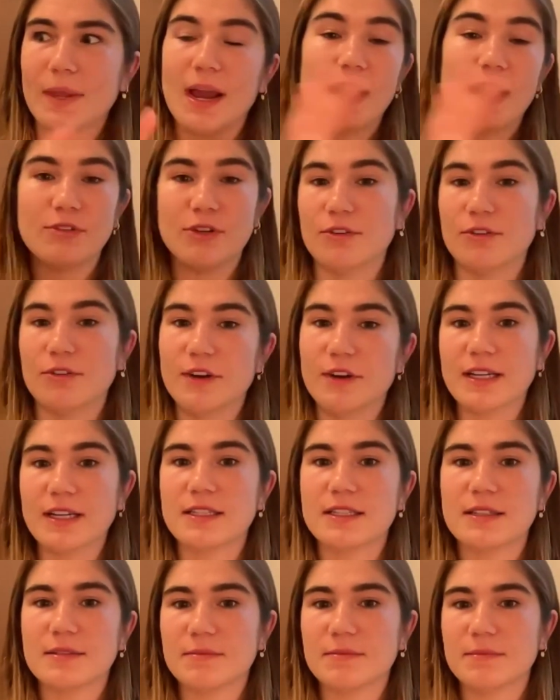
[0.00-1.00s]
have an
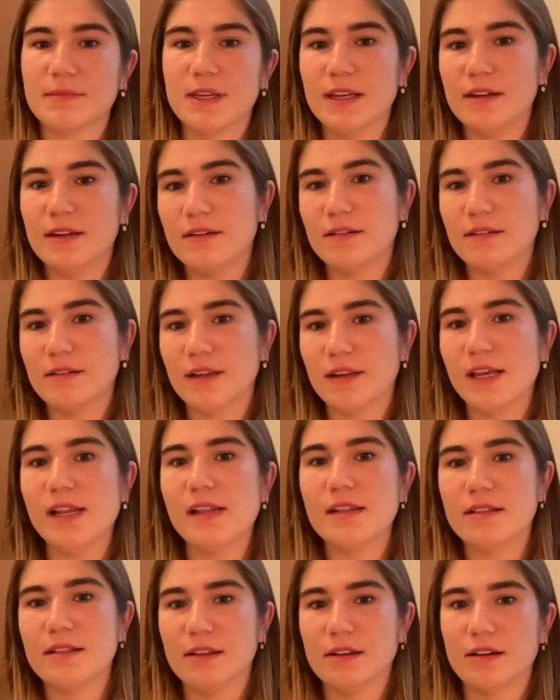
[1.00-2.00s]
effect
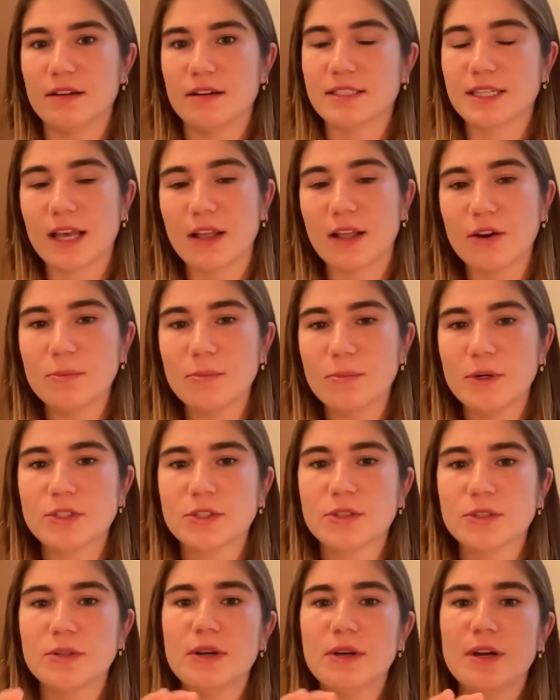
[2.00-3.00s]
in the skeletal
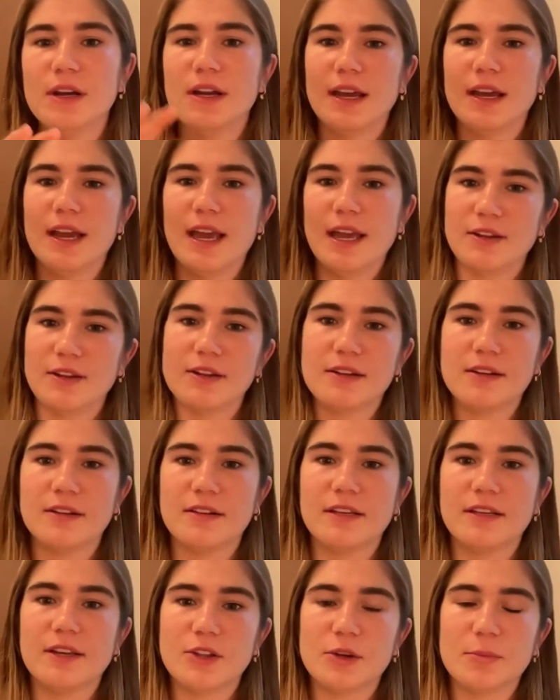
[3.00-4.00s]
muscle, and
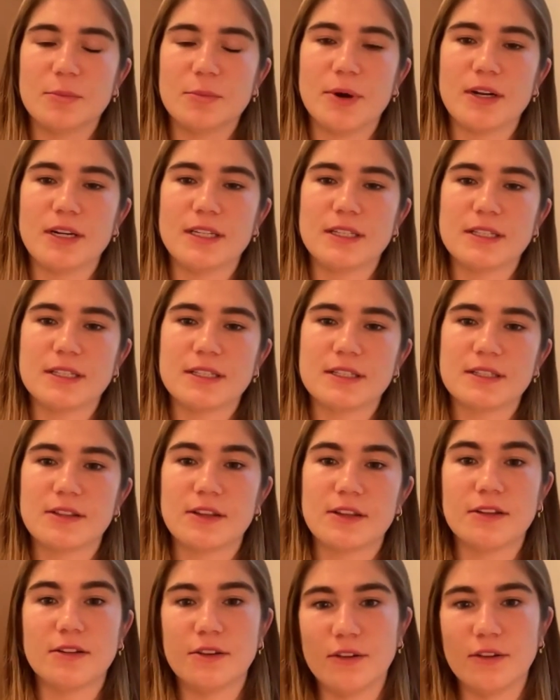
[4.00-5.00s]
the other part is
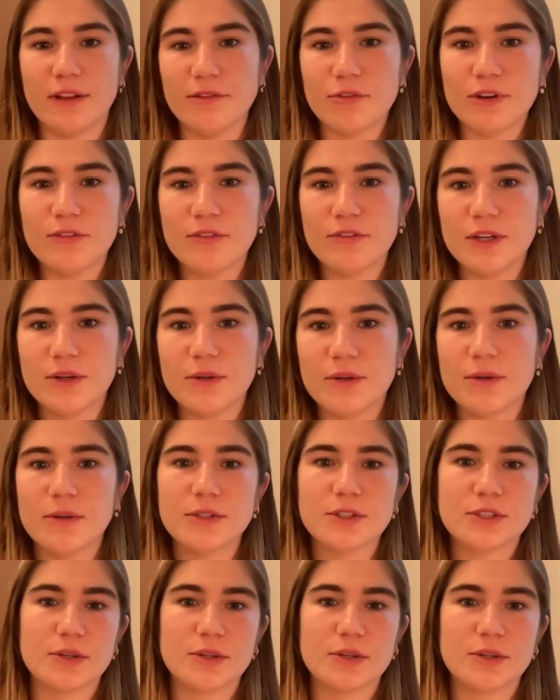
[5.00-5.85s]
the delivery vehicle.